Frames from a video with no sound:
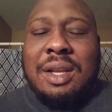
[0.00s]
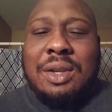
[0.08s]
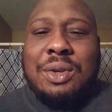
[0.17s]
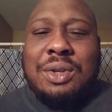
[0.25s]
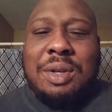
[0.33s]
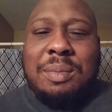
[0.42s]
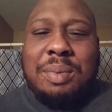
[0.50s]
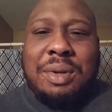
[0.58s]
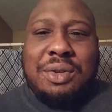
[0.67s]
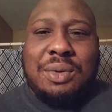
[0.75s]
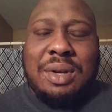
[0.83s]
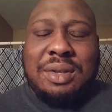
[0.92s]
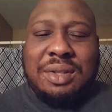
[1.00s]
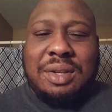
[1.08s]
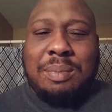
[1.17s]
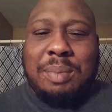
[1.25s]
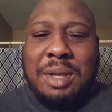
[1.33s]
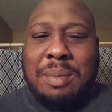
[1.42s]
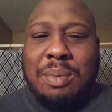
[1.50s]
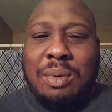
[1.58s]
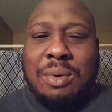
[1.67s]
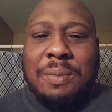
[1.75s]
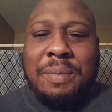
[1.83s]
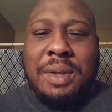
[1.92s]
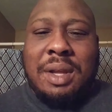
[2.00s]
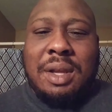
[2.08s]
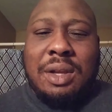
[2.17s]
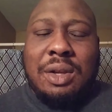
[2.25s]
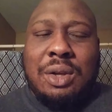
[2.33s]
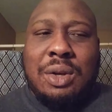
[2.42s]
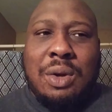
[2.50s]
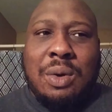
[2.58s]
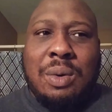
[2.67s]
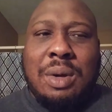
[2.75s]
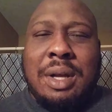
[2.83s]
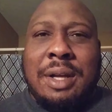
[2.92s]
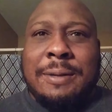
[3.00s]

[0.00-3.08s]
You shouldn't put trust in people. You know,